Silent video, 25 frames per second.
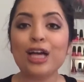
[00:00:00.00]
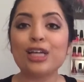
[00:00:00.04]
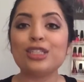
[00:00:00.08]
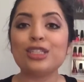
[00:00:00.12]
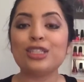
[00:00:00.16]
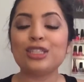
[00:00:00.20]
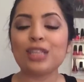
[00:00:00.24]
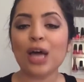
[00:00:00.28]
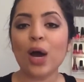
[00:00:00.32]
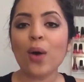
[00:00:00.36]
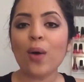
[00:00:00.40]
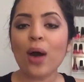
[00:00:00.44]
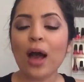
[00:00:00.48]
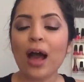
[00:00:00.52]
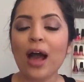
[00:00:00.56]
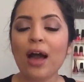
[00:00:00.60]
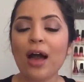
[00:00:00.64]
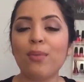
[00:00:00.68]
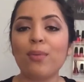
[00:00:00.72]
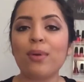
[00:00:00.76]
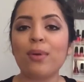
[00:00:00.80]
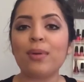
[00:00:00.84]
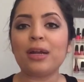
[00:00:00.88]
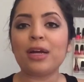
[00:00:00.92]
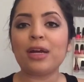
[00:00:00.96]
So
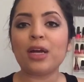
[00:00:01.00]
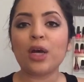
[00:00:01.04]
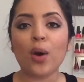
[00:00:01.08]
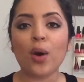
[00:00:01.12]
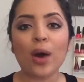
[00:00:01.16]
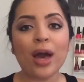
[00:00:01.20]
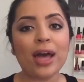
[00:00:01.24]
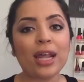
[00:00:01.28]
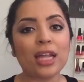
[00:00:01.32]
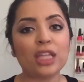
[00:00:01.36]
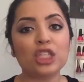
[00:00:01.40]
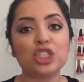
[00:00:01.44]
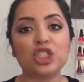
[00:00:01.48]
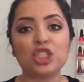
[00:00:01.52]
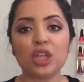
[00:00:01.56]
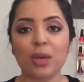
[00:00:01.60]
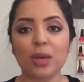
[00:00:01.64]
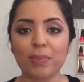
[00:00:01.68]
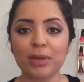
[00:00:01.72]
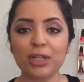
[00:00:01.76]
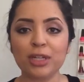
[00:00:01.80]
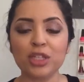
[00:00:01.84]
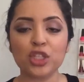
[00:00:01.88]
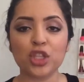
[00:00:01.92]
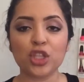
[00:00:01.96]
I'm going to go ahead and
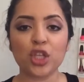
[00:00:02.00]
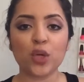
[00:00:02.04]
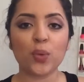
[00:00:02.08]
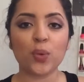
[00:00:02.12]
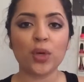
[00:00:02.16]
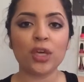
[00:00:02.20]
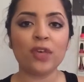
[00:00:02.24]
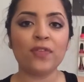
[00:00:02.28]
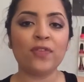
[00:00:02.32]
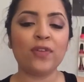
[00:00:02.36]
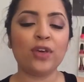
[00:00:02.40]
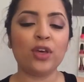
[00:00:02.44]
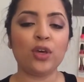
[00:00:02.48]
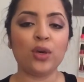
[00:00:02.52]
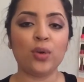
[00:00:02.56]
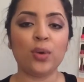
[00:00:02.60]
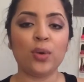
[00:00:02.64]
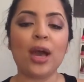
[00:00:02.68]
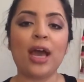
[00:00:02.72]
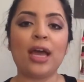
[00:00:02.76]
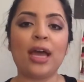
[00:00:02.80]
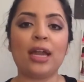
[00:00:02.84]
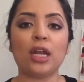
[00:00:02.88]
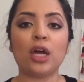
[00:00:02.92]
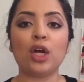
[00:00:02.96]
jump into the review
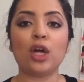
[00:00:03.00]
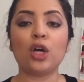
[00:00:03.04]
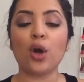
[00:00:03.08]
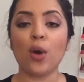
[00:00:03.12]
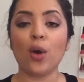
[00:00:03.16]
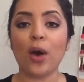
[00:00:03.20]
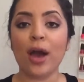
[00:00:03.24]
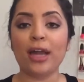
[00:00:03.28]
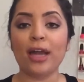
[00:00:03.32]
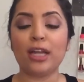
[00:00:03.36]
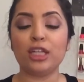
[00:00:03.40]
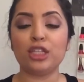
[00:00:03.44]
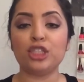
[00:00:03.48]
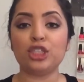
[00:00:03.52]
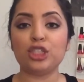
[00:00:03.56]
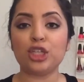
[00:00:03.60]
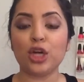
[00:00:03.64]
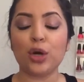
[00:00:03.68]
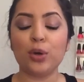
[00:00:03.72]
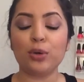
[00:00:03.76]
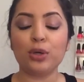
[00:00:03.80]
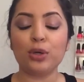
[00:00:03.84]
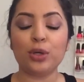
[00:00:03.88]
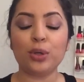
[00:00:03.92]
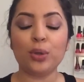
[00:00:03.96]
and go ahead and
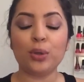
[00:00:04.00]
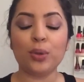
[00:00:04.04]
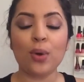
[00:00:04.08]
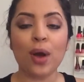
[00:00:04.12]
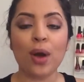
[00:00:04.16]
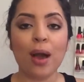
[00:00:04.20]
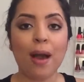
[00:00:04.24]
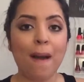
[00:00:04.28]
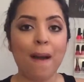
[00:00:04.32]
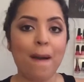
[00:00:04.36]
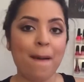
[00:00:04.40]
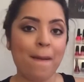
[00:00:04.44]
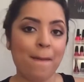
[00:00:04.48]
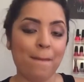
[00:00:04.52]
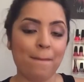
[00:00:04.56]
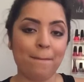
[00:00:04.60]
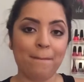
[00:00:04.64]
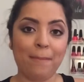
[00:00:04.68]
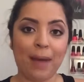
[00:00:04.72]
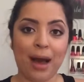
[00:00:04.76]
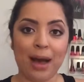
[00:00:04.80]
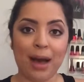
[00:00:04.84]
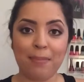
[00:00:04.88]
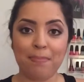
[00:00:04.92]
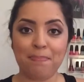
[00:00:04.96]
show you
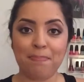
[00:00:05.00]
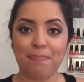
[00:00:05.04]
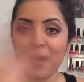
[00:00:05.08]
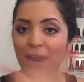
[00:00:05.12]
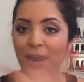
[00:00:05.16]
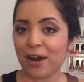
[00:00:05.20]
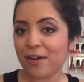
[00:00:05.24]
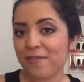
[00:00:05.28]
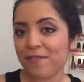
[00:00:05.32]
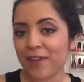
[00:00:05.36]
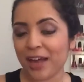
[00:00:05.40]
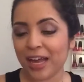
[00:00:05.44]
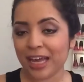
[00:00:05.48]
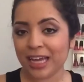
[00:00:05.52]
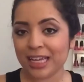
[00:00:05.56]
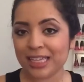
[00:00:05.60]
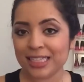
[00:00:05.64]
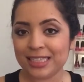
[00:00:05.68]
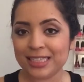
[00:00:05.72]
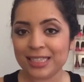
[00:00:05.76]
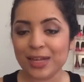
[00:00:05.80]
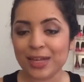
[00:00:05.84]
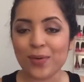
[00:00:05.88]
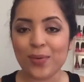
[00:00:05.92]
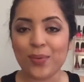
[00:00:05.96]
my bare
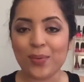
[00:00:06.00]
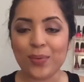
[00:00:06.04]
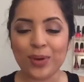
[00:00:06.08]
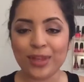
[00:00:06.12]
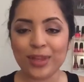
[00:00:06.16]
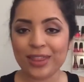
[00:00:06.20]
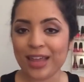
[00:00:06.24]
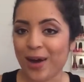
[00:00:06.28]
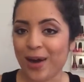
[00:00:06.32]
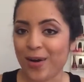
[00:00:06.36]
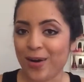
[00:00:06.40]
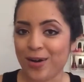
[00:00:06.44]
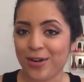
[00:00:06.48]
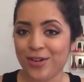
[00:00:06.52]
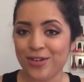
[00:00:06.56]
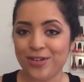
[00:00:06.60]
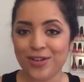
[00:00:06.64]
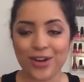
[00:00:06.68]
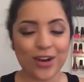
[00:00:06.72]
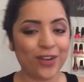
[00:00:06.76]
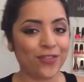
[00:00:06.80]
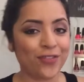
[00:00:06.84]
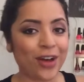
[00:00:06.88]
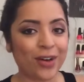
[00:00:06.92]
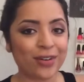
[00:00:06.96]
face without
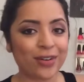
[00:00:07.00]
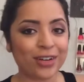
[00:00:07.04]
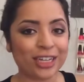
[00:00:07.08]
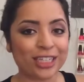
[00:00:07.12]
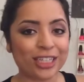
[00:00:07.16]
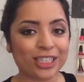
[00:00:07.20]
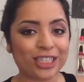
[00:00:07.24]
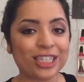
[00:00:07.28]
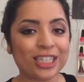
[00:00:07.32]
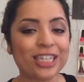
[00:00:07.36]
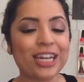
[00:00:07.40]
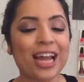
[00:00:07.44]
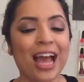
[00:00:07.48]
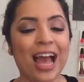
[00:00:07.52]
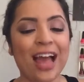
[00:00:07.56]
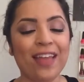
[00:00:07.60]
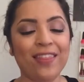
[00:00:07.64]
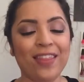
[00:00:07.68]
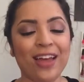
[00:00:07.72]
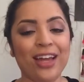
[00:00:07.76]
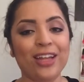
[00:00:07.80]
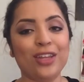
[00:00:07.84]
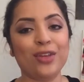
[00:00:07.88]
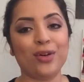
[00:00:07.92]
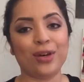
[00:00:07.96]
no foundation,
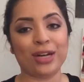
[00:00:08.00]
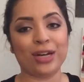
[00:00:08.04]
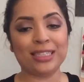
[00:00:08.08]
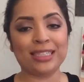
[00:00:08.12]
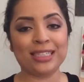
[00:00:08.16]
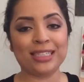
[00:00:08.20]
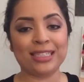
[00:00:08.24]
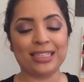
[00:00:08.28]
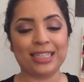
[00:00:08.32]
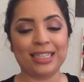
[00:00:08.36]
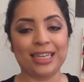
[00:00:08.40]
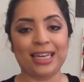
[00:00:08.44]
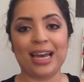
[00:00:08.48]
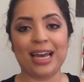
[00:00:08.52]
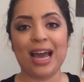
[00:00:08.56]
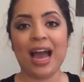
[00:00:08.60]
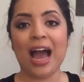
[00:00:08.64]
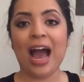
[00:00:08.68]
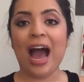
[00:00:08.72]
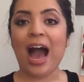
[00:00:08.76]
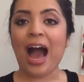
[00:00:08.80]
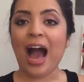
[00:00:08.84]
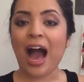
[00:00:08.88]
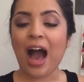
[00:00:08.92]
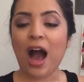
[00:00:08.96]
and then you'll get to see
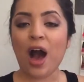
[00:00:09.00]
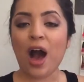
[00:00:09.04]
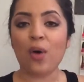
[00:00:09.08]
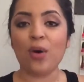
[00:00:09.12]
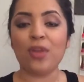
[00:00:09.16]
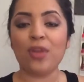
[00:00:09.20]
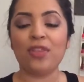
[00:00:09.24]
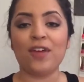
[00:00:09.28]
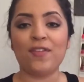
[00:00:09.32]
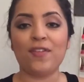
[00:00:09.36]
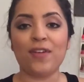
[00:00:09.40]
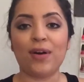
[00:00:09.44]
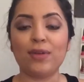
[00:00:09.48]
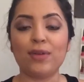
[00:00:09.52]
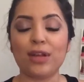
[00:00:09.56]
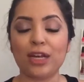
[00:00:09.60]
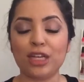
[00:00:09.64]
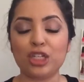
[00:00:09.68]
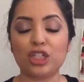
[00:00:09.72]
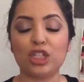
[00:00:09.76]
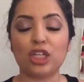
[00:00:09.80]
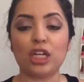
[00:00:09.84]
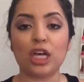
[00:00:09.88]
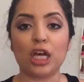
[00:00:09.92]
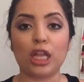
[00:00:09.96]
how the
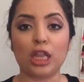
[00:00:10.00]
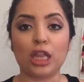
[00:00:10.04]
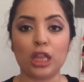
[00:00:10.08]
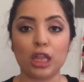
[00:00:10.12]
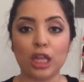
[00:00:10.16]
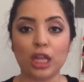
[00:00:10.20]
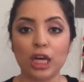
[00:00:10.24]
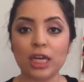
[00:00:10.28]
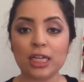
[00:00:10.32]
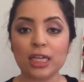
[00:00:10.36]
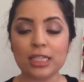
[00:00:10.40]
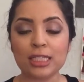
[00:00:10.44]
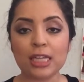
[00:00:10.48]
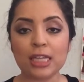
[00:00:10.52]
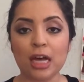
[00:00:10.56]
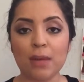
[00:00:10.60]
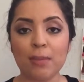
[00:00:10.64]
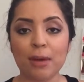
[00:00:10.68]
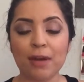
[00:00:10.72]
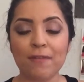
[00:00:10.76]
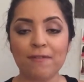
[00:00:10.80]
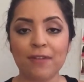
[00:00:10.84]
foundation looks on my